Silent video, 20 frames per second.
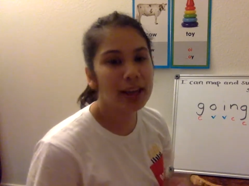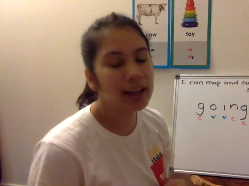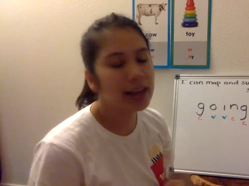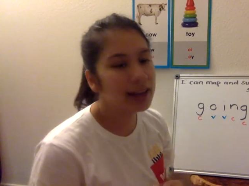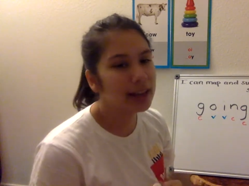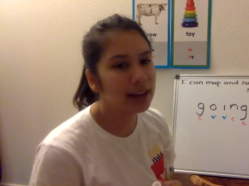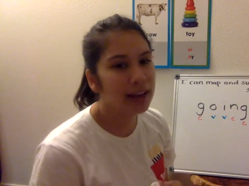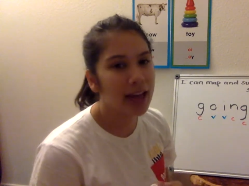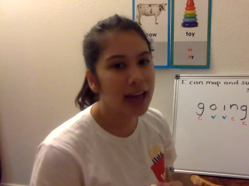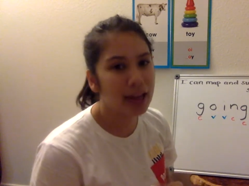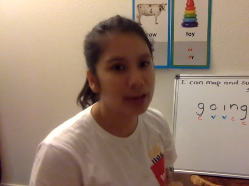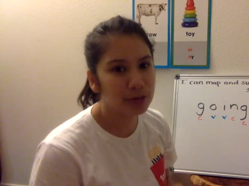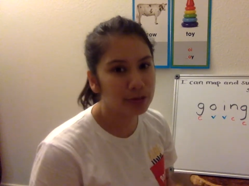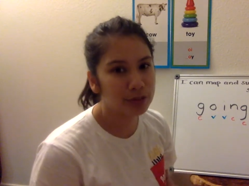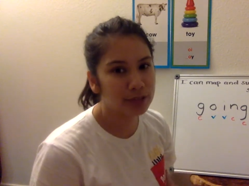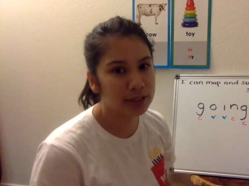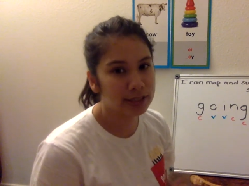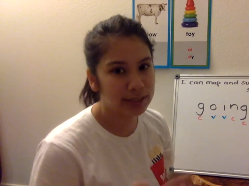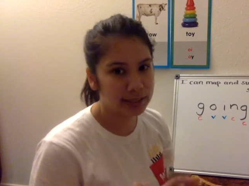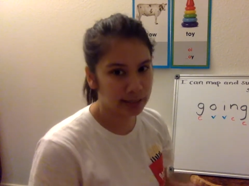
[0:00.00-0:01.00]
in
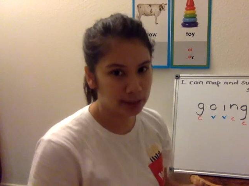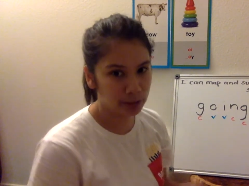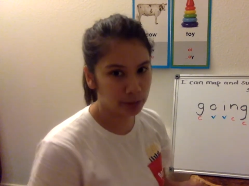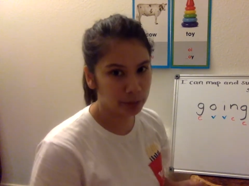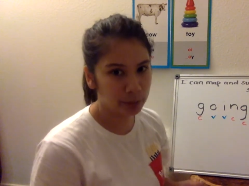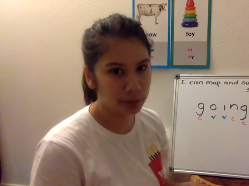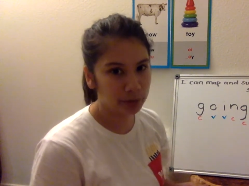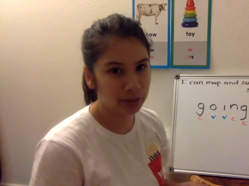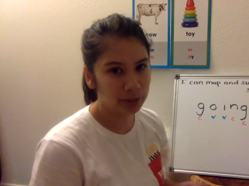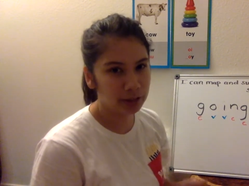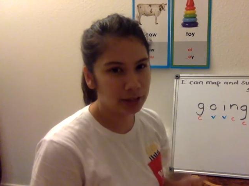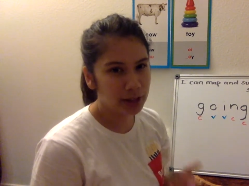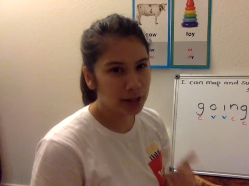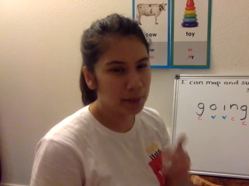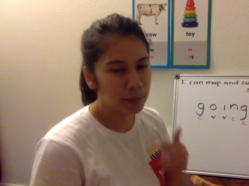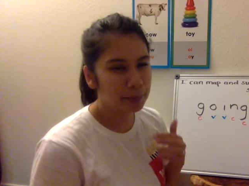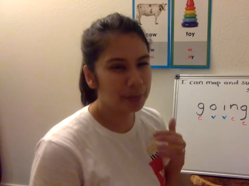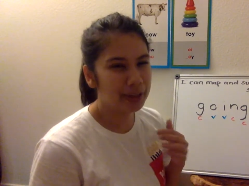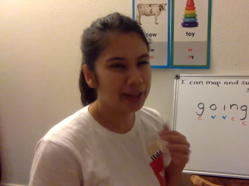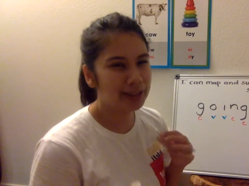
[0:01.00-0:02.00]
every syllable,
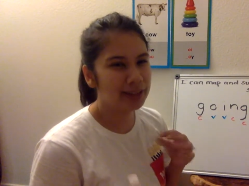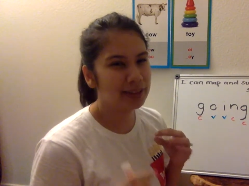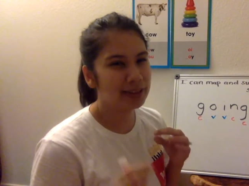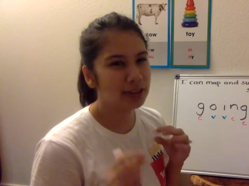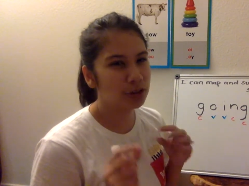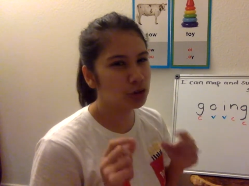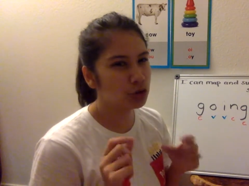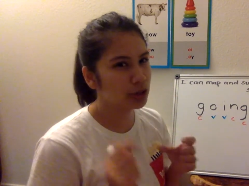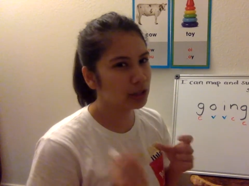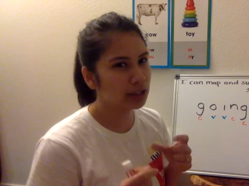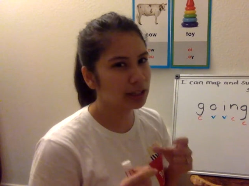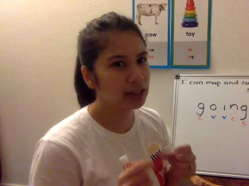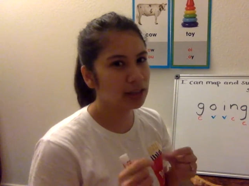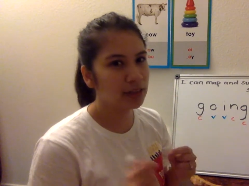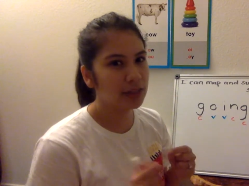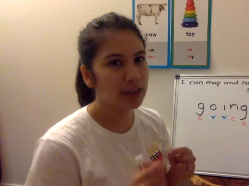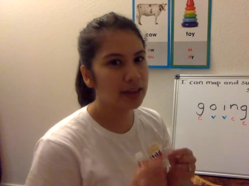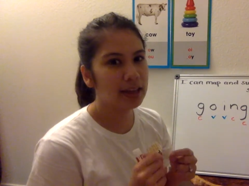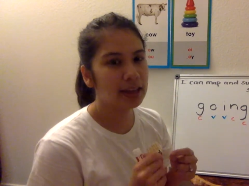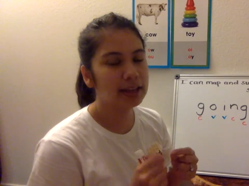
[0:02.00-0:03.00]
but the tricky
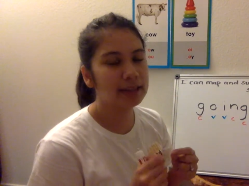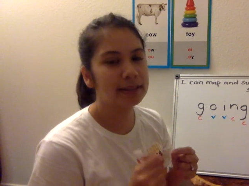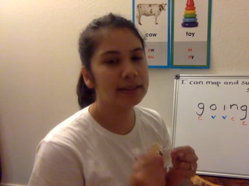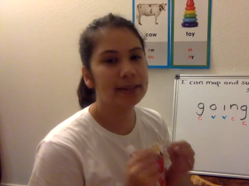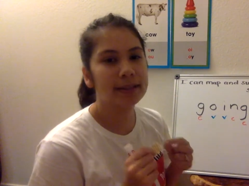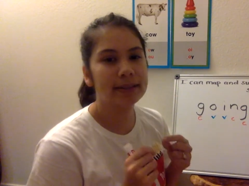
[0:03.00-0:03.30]
thing is that